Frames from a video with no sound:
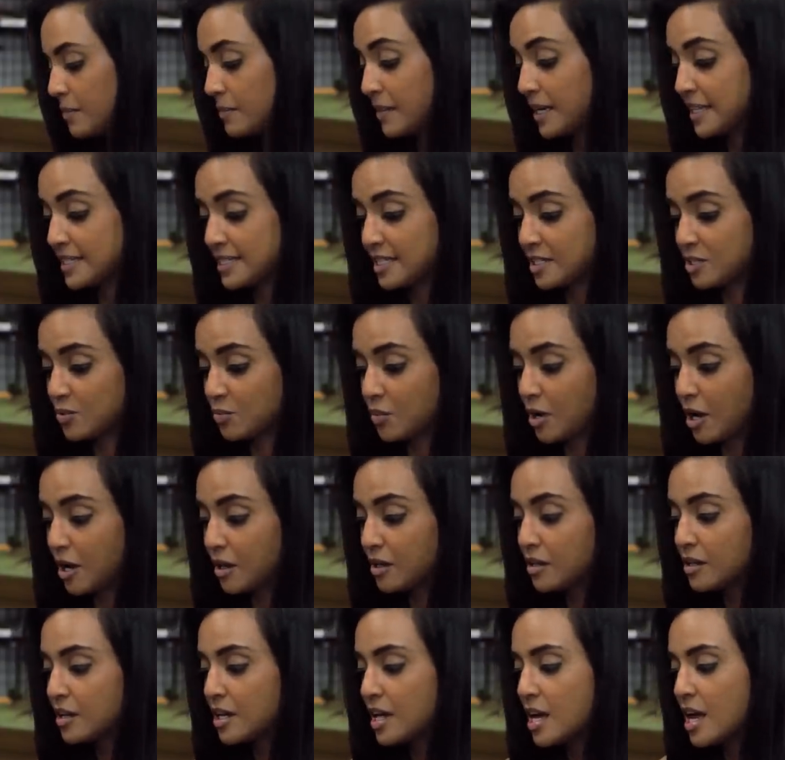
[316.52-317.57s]
Passed as
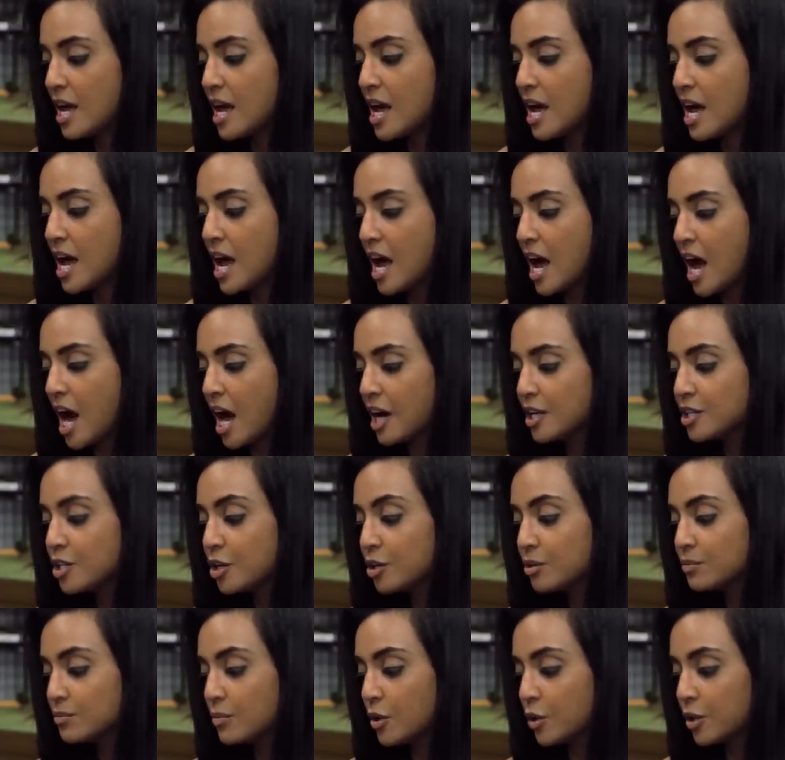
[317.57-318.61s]
well.
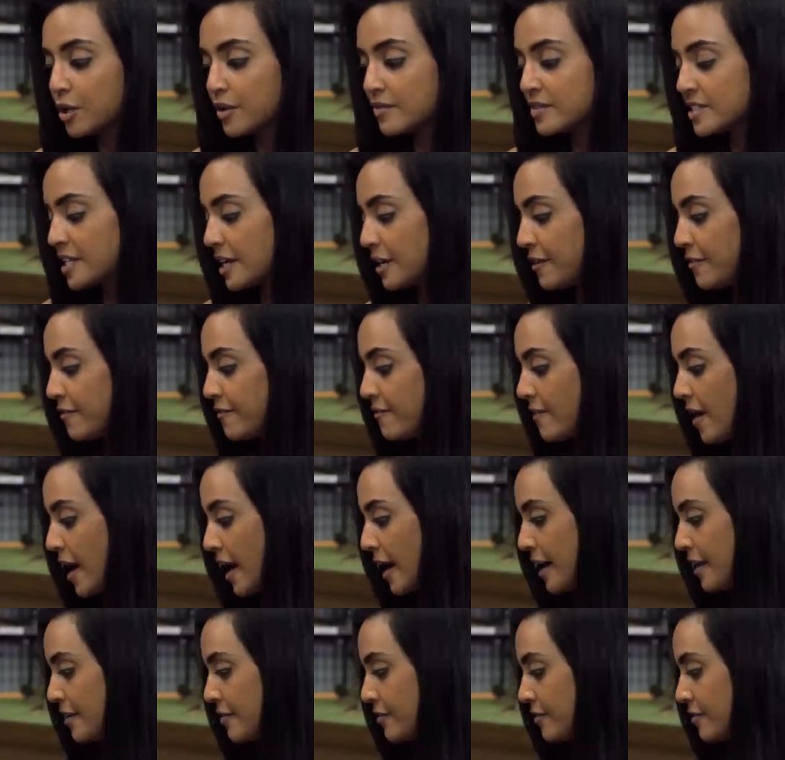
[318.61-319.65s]
Unknown motives on a
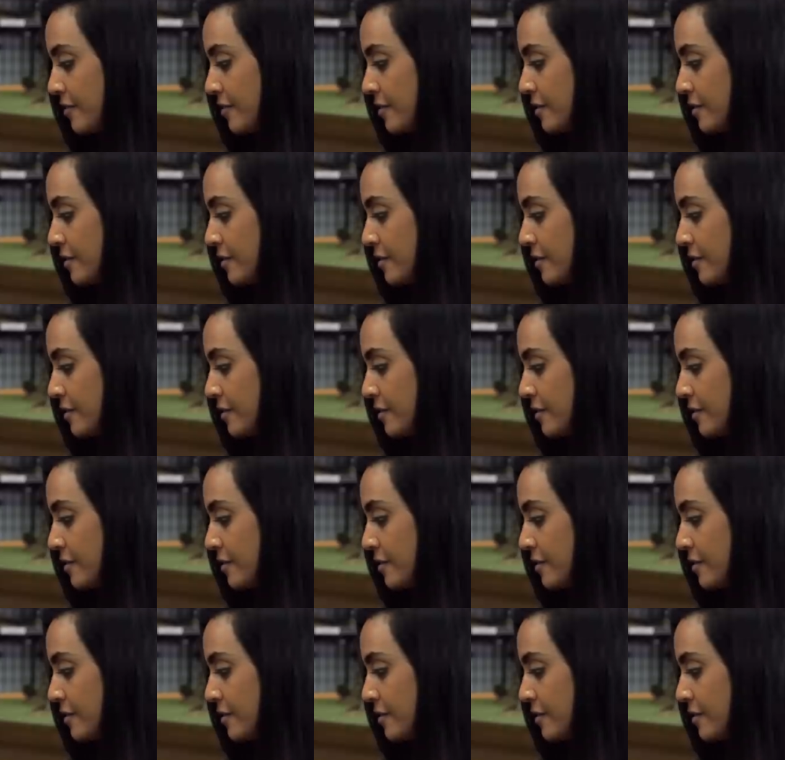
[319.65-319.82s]
five.